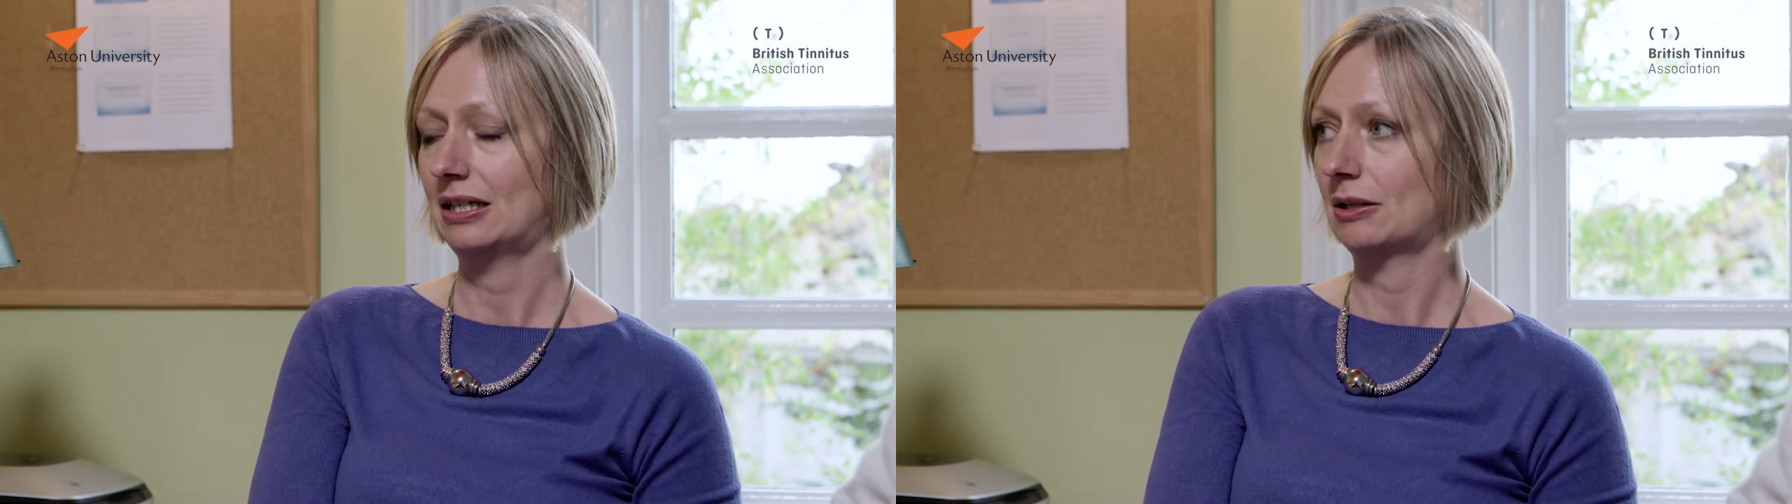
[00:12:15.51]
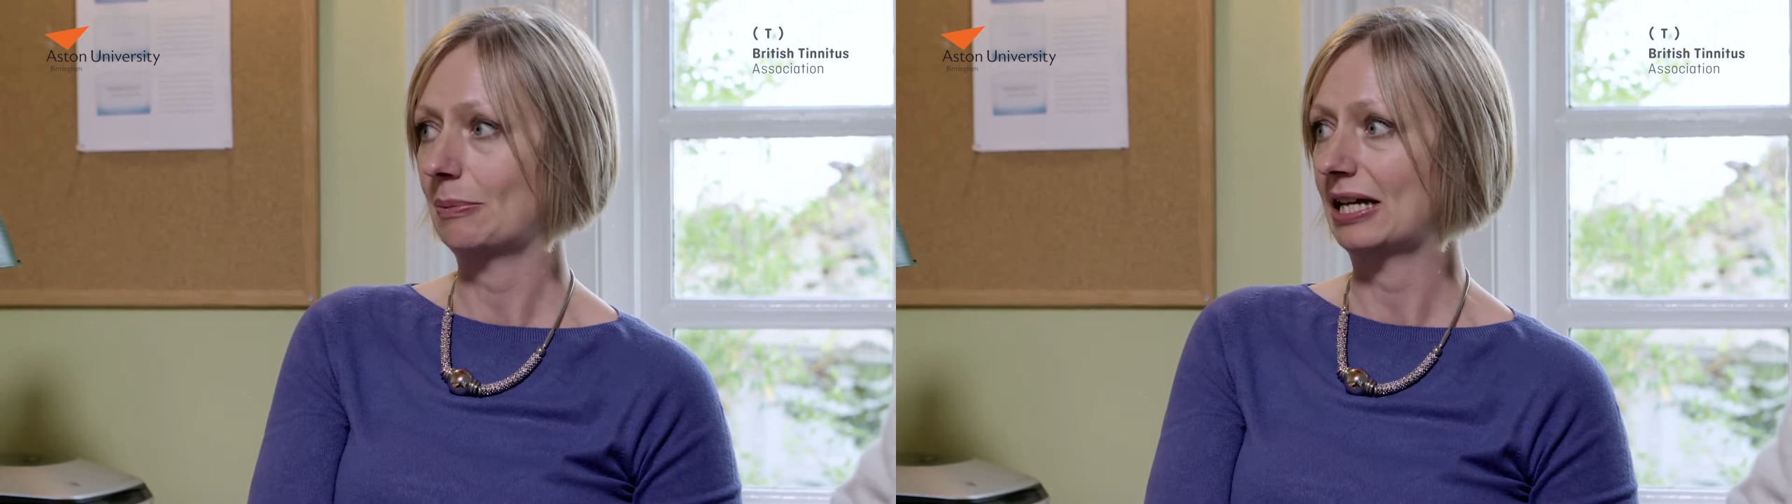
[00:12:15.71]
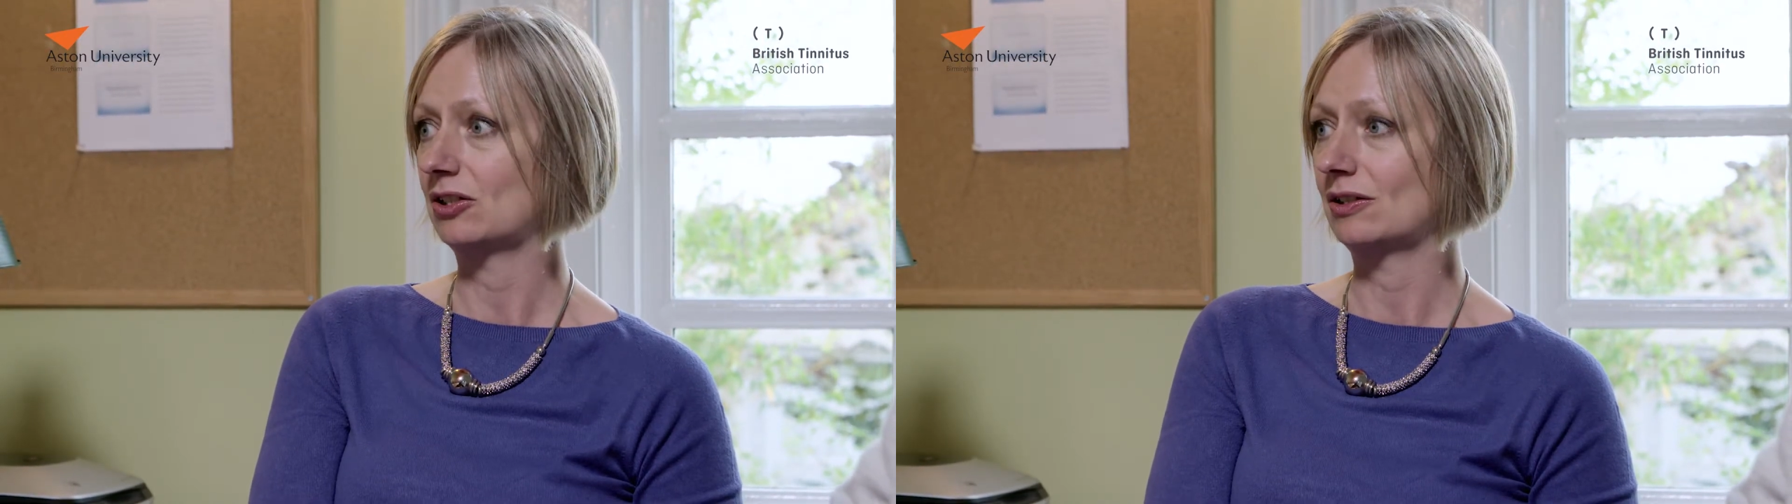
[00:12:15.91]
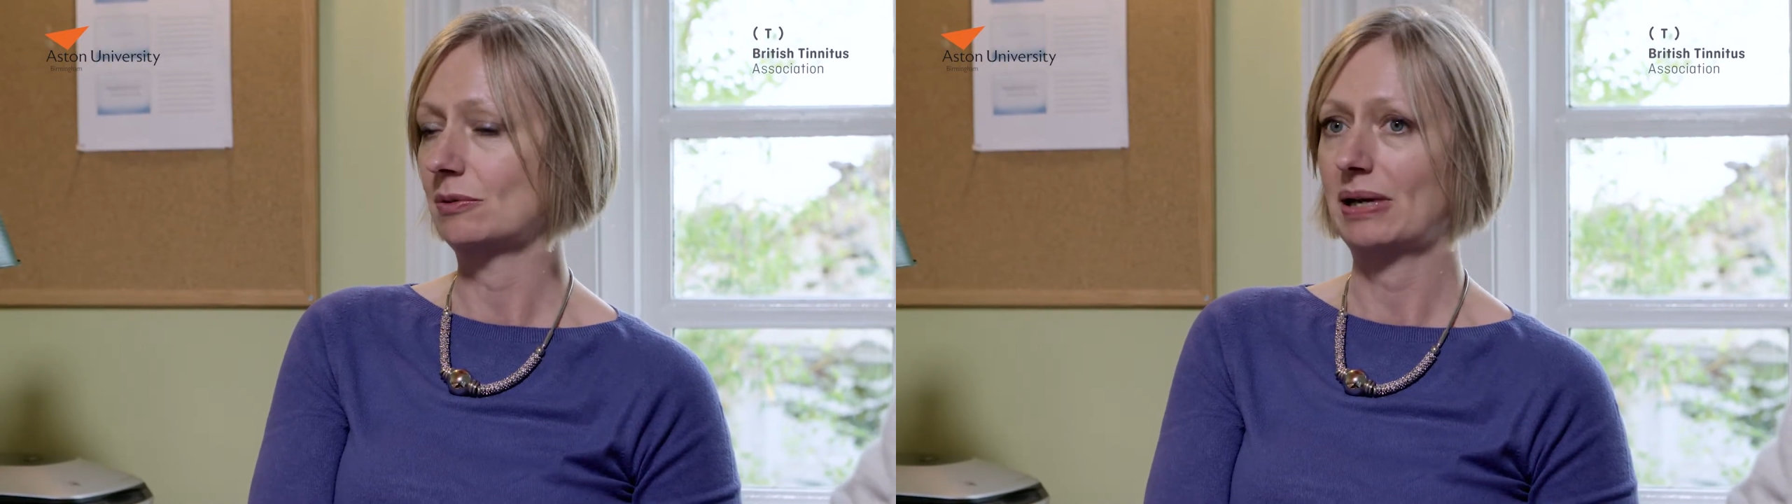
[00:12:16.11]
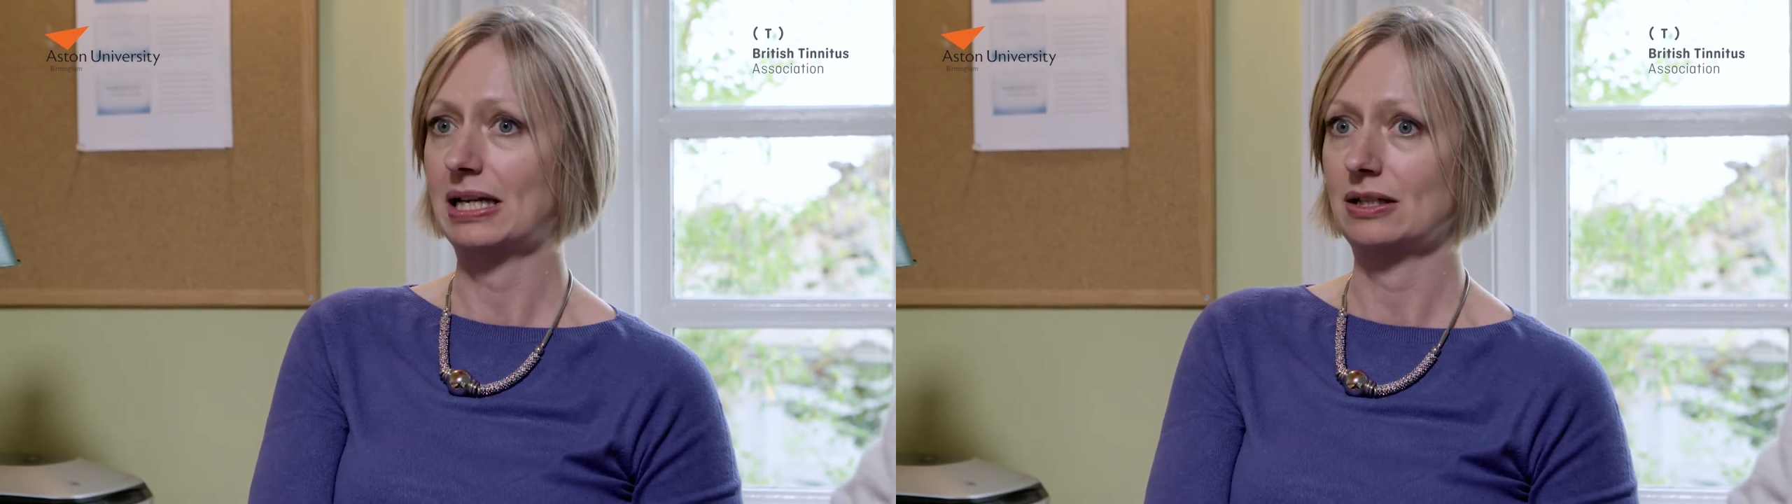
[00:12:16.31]
the patient's
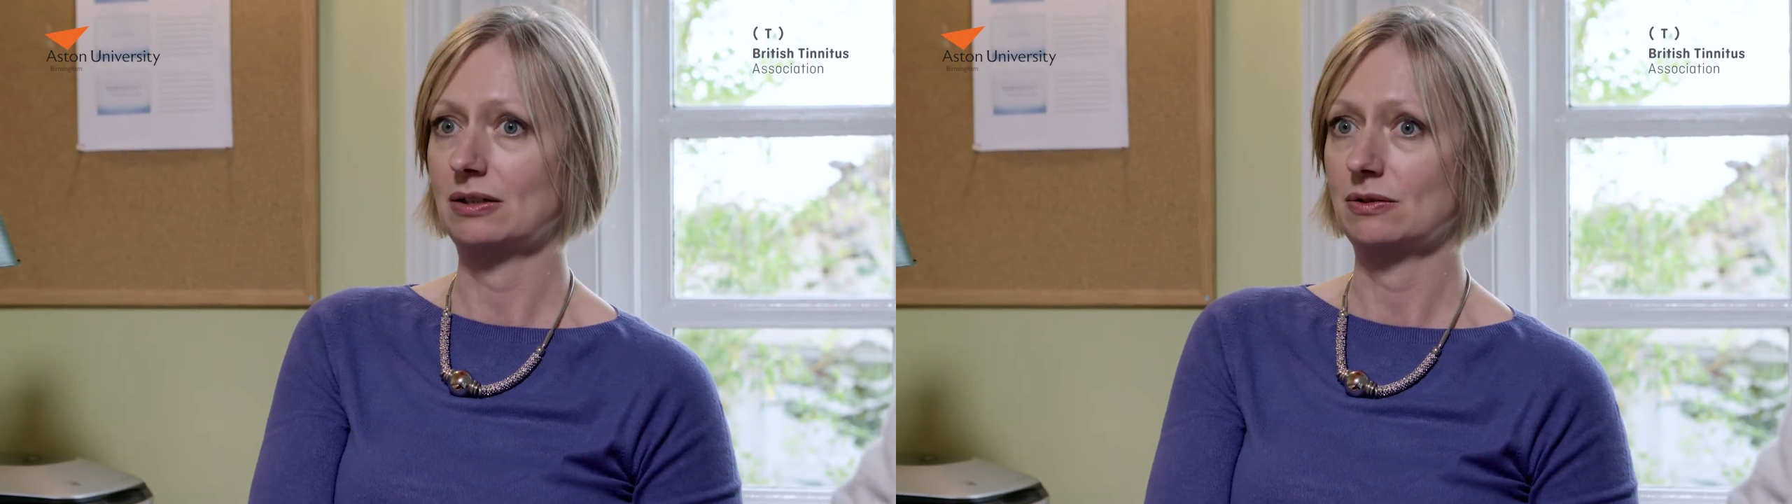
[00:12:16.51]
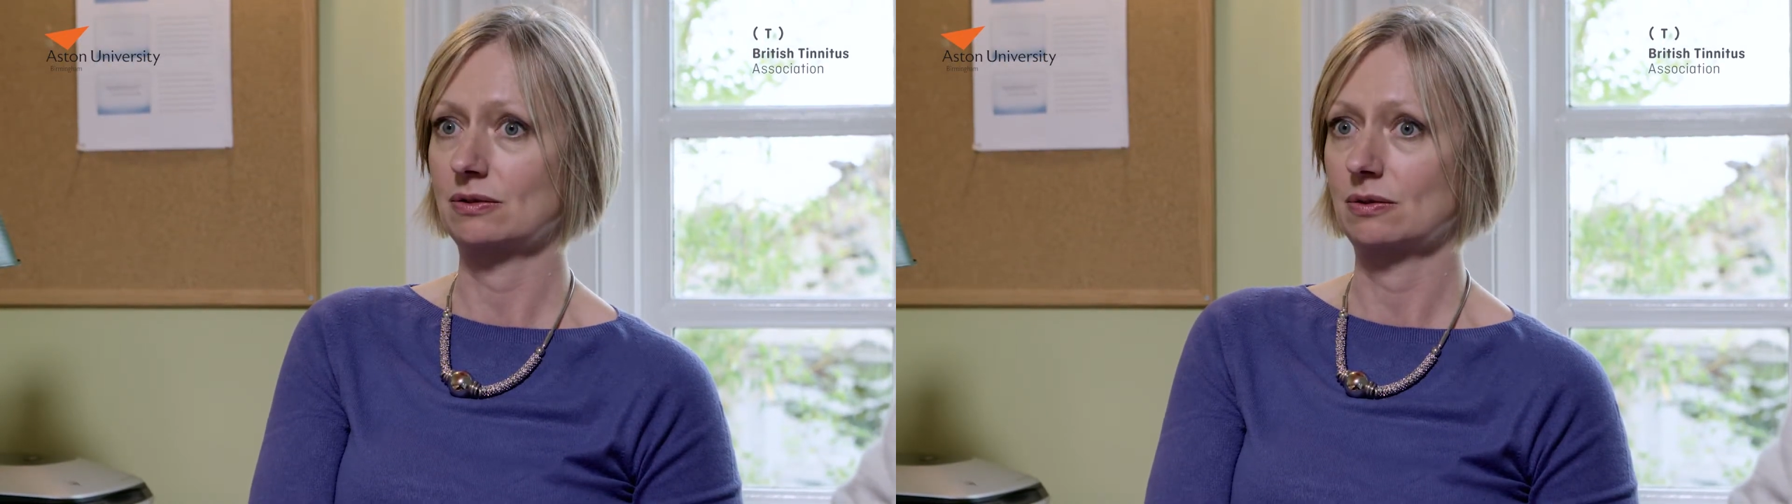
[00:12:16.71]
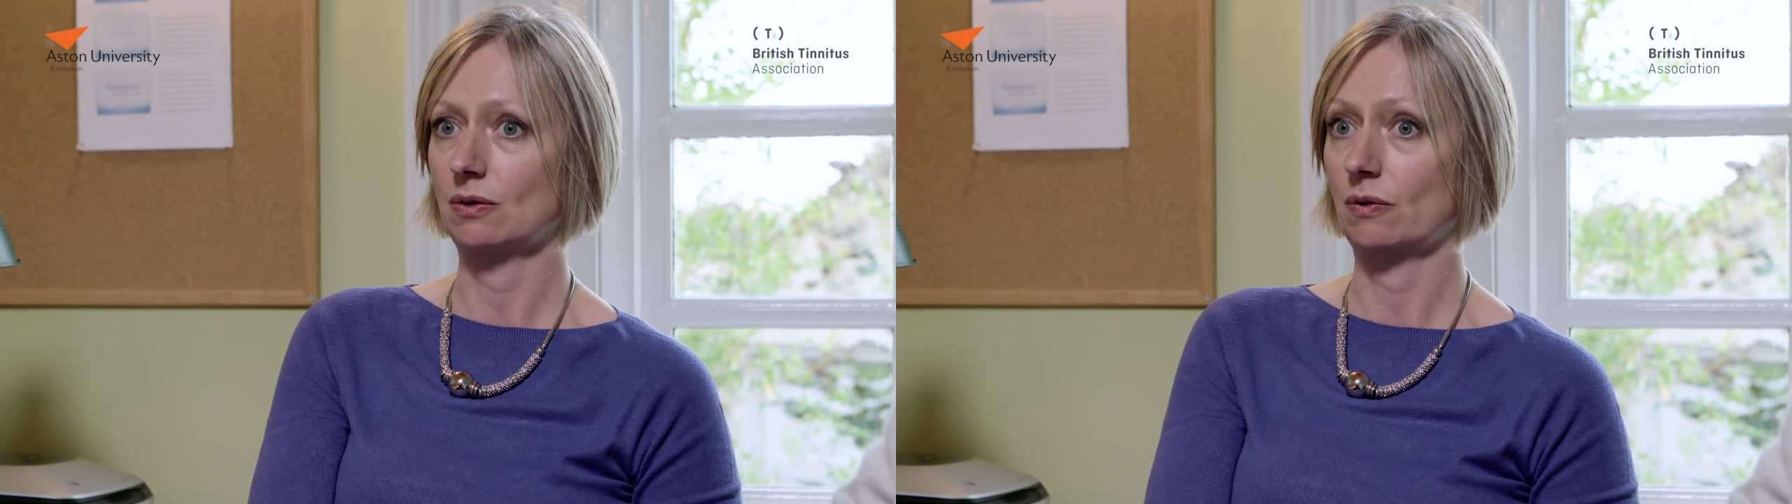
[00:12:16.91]
opinion